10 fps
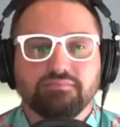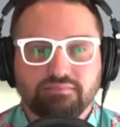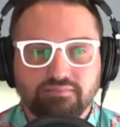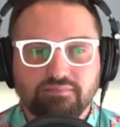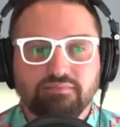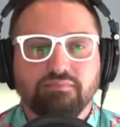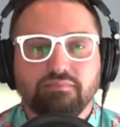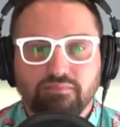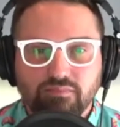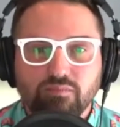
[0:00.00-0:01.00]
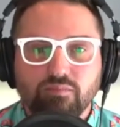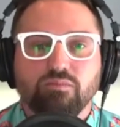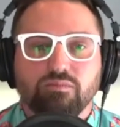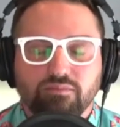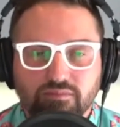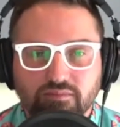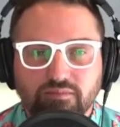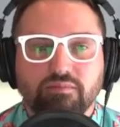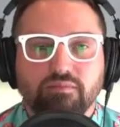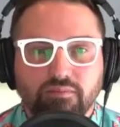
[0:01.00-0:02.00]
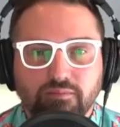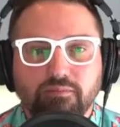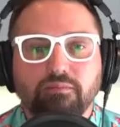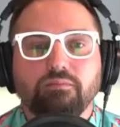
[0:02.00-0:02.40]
our lives, we decide things